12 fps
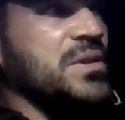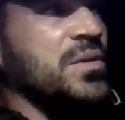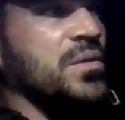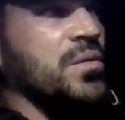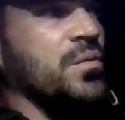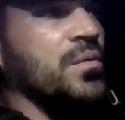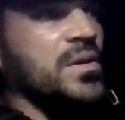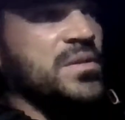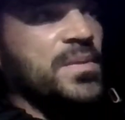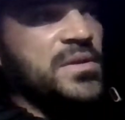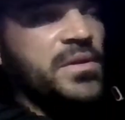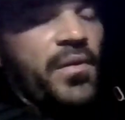to a
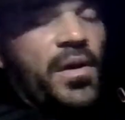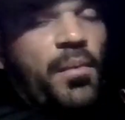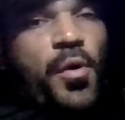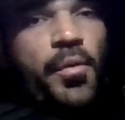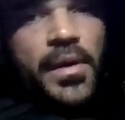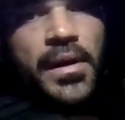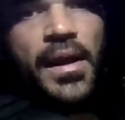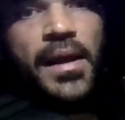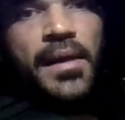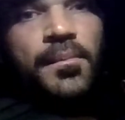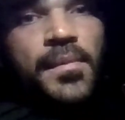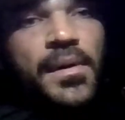specific apartment
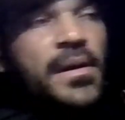name,